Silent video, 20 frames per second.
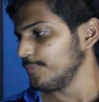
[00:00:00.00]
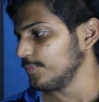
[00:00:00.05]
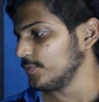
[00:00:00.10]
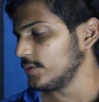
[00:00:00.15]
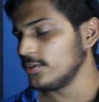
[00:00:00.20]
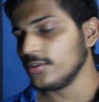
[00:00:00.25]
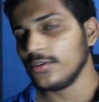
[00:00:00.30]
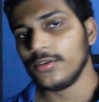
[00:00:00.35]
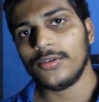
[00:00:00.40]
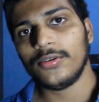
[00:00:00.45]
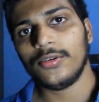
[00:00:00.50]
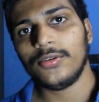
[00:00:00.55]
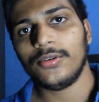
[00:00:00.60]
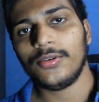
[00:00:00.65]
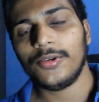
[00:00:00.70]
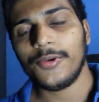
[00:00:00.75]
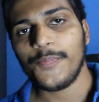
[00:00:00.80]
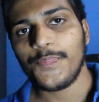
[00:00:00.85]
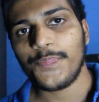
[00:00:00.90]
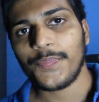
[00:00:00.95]

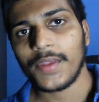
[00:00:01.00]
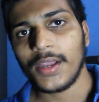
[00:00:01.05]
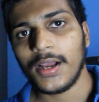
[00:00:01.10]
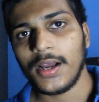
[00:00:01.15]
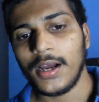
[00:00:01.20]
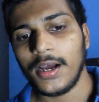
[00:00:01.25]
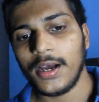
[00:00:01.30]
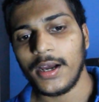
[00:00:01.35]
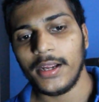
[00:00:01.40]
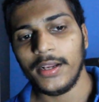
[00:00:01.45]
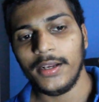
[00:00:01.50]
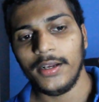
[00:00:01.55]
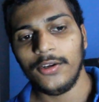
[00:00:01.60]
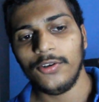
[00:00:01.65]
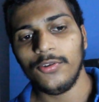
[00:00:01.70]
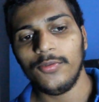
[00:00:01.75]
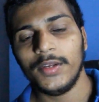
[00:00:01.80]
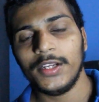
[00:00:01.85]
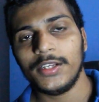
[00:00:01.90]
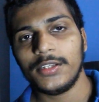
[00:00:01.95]
So I need
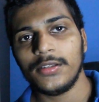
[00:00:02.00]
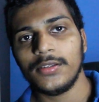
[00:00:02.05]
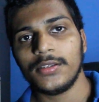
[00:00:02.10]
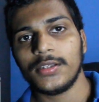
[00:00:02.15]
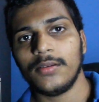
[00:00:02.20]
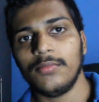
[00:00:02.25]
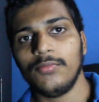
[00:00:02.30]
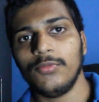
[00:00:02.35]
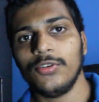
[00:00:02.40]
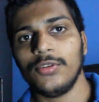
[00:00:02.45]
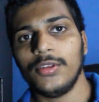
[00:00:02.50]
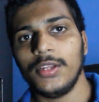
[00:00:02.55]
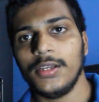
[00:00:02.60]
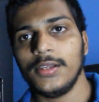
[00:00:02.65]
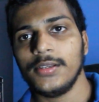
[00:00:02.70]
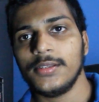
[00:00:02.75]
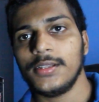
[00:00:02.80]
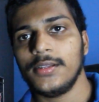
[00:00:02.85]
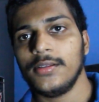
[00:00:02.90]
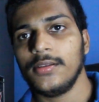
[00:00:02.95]
to mention some more
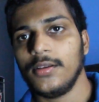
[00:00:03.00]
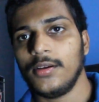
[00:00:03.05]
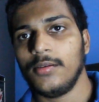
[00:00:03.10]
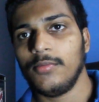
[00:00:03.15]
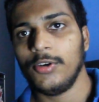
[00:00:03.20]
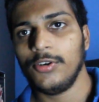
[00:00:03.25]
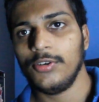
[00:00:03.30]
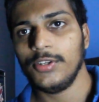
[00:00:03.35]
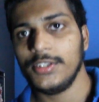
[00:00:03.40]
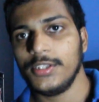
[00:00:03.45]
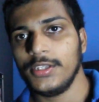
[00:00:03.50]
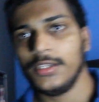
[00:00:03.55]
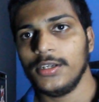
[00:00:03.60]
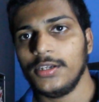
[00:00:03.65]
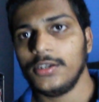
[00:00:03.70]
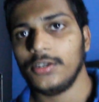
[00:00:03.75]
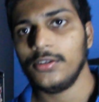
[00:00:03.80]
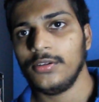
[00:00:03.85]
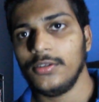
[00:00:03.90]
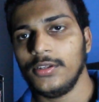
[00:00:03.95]
things about his
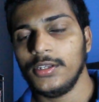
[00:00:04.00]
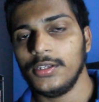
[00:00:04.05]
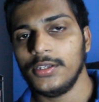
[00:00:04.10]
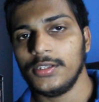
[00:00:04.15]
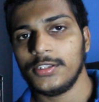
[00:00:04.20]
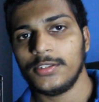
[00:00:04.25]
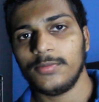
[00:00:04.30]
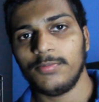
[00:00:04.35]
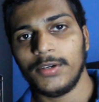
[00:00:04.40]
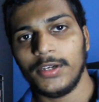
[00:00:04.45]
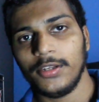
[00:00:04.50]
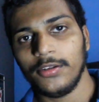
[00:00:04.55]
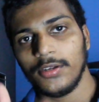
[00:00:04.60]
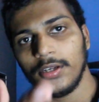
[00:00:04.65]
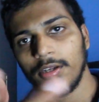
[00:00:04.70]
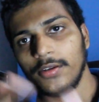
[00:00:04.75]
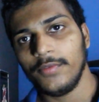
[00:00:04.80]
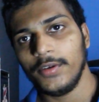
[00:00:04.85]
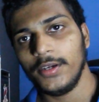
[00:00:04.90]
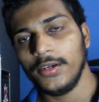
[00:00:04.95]
gear on this
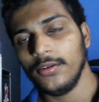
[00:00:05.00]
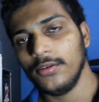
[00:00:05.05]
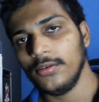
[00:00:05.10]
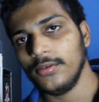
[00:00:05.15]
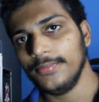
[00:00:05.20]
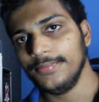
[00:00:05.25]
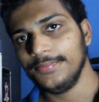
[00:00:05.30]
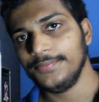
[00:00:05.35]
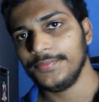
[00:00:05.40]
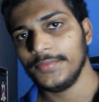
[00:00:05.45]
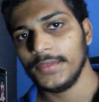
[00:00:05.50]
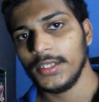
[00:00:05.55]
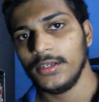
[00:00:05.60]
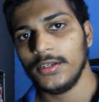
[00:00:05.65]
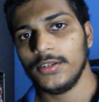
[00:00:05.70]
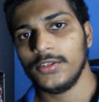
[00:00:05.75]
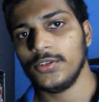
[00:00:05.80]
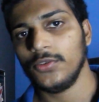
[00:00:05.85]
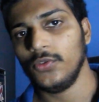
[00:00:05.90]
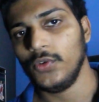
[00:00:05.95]
particular video.
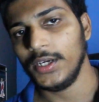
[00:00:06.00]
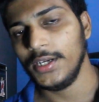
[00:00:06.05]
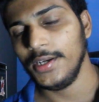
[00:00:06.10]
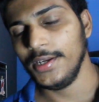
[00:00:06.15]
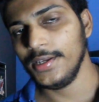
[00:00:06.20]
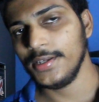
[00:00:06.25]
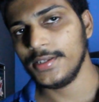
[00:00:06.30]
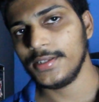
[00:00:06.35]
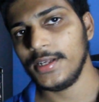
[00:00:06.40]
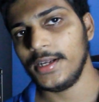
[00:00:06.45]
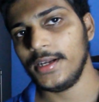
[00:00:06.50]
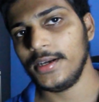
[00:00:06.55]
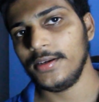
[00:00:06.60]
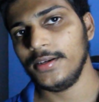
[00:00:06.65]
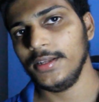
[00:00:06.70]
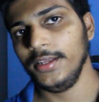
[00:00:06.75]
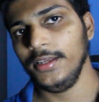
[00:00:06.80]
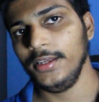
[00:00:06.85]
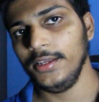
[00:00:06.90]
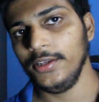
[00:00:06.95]
So one is
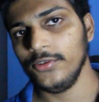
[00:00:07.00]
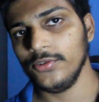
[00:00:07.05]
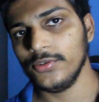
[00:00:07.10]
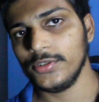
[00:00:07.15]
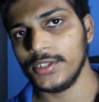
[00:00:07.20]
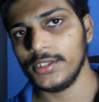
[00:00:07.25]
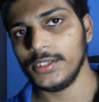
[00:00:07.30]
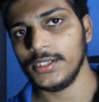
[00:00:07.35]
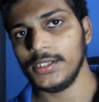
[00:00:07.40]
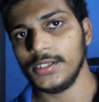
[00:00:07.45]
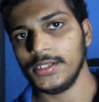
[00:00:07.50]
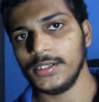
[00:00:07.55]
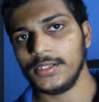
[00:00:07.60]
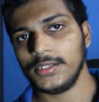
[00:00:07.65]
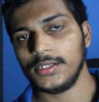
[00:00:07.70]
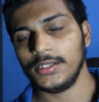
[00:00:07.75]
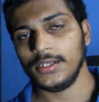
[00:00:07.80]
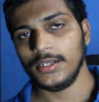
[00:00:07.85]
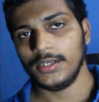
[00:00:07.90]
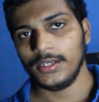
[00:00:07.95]
that he
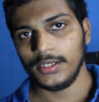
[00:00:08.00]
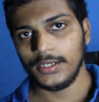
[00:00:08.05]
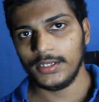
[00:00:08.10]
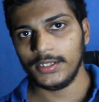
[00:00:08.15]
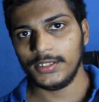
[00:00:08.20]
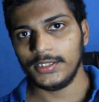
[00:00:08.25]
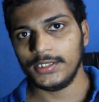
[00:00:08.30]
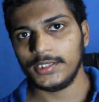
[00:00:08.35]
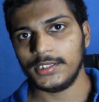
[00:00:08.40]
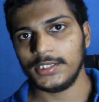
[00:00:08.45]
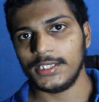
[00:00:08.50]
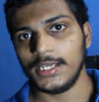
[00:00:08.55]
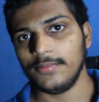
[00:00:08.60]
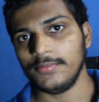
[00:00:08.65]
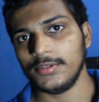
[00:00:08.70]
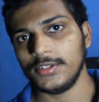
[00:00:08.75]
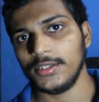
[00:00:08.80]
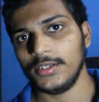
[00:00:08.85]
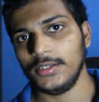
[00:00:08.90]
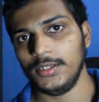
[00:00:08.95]
uses is
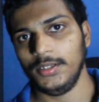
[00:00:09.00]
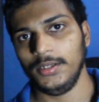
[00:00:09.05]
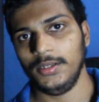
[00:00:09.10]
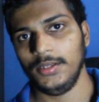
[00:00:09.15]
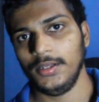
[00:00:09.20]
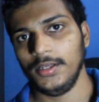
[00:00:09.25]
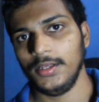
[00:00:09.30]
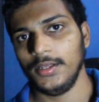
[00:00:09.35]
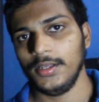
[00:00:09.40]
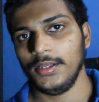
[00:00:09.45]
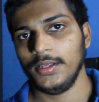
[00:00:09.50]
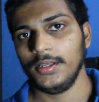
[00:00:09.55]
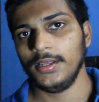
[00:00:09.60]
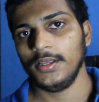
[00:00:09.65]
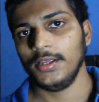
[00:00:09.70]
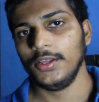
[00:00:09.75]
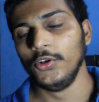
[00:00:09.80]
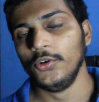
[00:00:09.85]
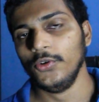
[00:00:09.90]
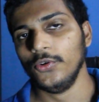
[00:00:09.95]
Samsung
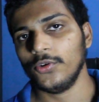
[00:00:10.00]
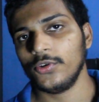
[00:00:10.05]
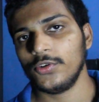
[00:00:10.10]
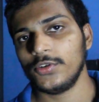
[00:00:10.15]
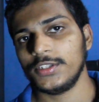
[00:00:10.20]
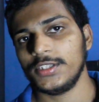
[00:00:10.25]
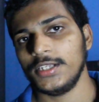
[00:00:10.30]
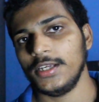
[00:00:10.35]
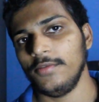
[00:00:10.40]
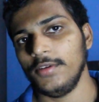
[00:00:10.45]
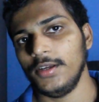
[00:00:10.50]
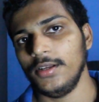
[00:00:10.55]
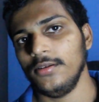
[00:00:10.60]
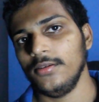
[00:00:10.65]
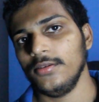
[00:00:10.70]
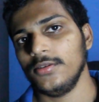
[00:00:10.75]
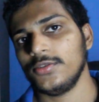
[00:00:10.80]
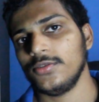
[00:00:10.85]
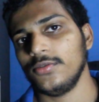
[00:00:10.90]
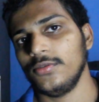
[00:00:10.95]
Note
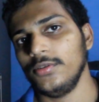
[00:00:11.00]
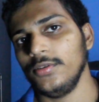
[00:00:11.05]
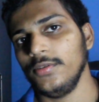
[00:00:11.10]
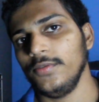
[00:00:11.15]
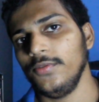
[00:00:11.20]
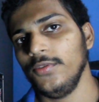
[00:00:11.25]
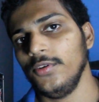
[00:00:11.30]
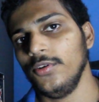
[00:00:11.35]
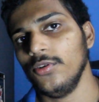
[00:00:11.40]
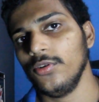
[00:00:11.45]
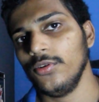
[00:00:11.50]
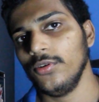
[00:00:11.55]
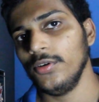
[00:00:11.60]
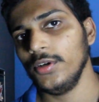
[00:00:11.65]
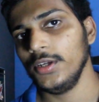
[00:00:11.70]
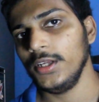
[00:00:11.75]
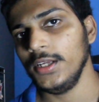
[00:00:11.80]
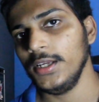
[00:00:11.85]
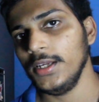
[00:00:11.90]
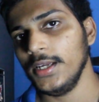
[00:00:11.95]
7. So if you don't know,
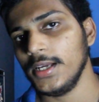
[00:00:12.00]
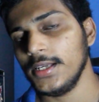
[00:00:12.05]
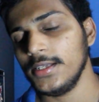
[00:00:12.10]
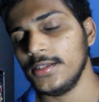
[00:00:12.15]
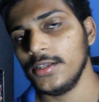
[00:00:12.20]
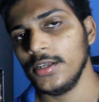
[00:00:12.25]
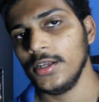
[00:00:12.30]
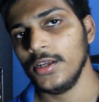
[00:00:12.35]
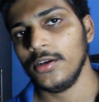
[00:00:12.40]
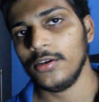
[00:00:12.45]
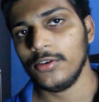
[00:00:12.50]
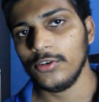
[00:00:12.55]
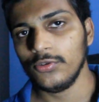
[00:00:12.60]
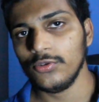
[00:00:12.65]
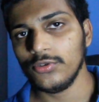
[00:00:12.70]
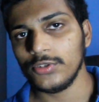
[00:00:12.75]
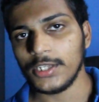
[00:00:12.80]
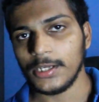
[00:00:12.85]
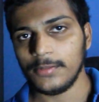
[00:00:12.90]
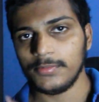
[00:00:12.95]
he has two
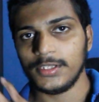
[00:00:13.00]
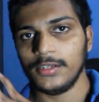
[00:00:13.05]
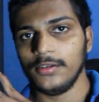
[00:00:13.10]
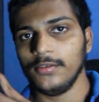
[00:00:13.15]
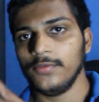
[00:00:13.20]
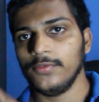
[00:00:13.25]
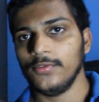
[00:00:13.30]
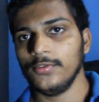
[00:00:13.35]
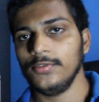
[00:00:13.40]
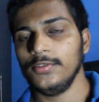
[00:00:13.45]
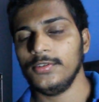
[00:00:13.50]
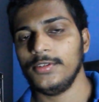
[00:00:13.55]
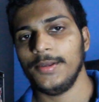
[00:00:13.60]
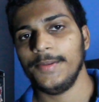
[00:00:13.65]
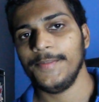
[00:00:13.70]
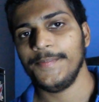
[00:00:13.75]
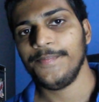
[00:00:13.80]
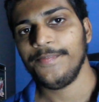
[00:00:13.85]
Samsung phones.